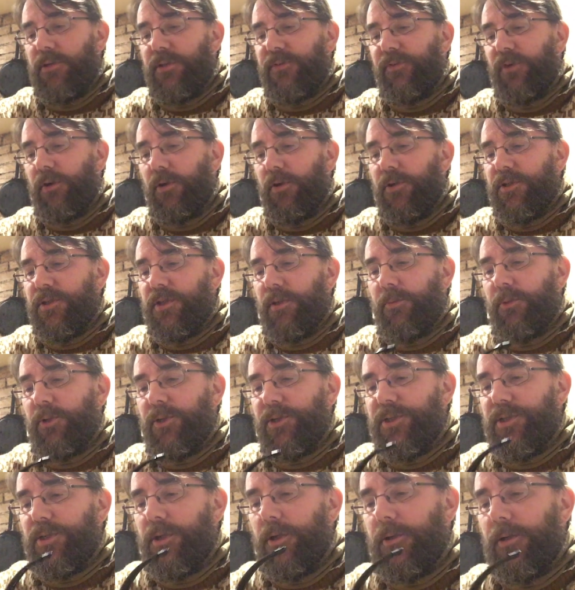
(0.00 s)
as far as I'm
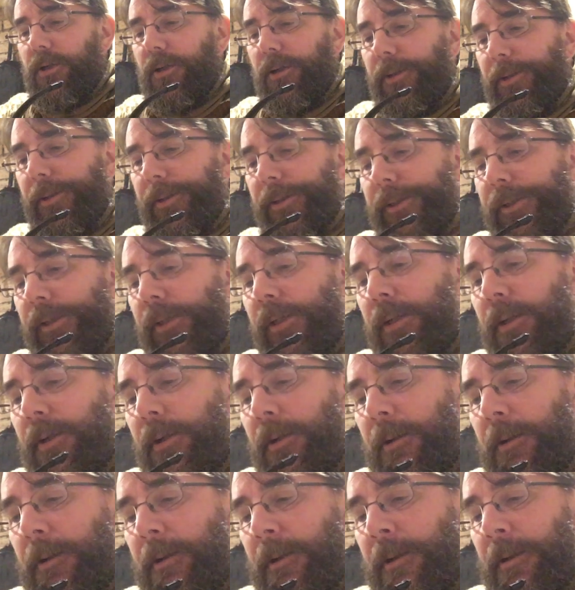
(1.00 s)
concerned.
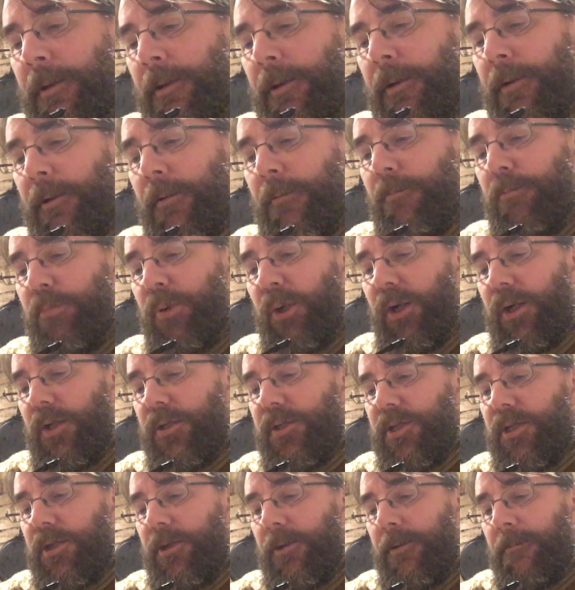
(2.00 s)

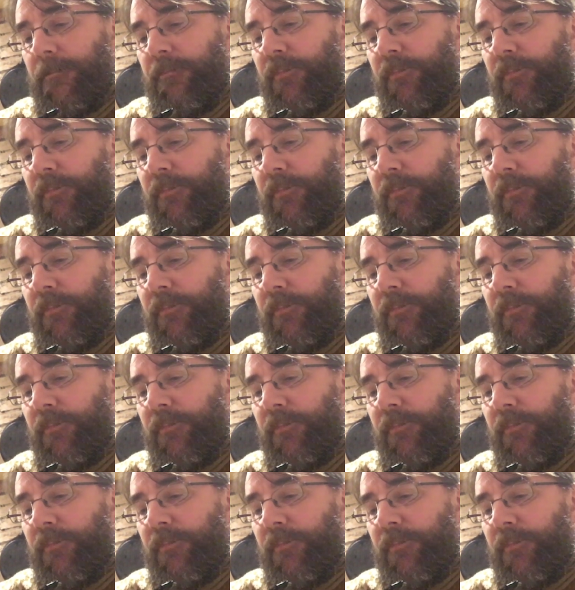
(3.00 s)
But